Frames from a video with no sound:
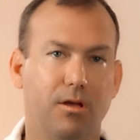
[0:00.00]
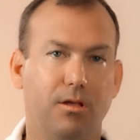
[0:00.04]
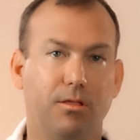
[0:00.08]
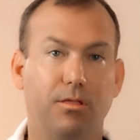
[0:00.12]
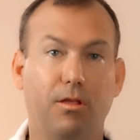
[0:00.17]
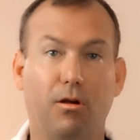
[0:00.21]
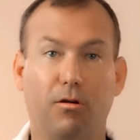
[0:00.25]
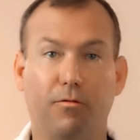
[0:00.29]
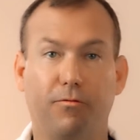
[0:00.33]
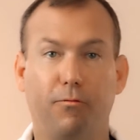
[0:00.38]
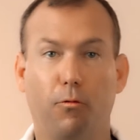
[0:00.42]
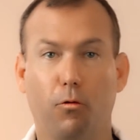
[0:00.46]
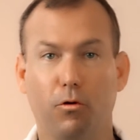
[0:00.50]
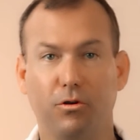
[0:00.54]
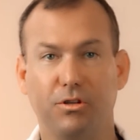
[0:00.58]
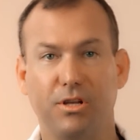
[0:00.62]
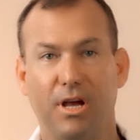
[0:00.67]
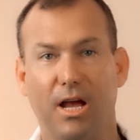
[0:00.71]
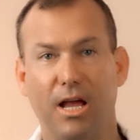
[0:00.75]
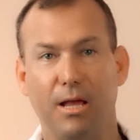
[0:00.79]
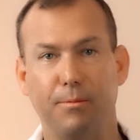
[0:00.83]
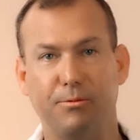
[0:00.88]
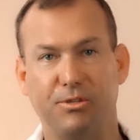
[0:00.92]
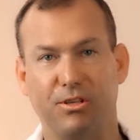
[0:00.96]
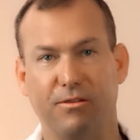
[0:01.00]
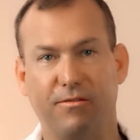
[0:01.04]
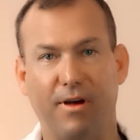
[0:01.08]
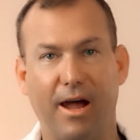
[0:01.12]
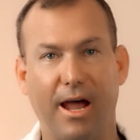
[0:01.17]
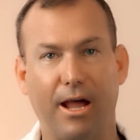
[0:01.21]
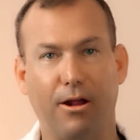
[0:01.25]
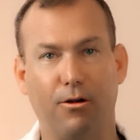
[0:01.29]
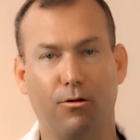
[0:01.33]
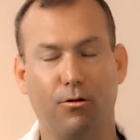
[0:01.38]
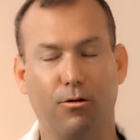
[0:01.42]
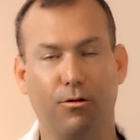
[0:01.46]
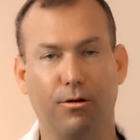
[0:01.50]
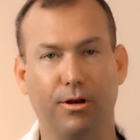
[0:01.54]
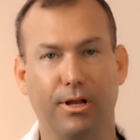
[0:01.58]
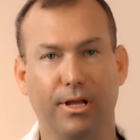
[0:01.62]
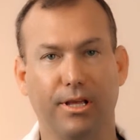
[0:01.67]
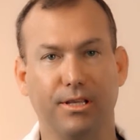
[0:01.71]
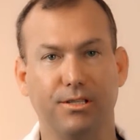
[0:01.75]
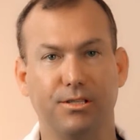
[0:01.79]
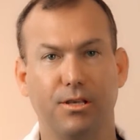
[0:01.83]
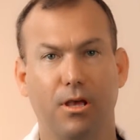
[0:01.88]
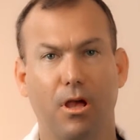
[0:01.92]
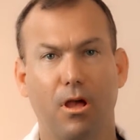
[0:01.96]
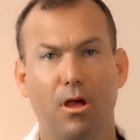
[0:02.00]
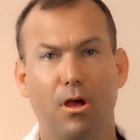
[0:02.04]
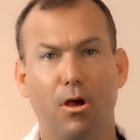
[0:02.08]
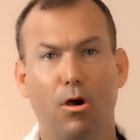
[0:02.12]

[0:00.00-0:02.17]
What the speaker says: There are 4 types of hiatal hernias.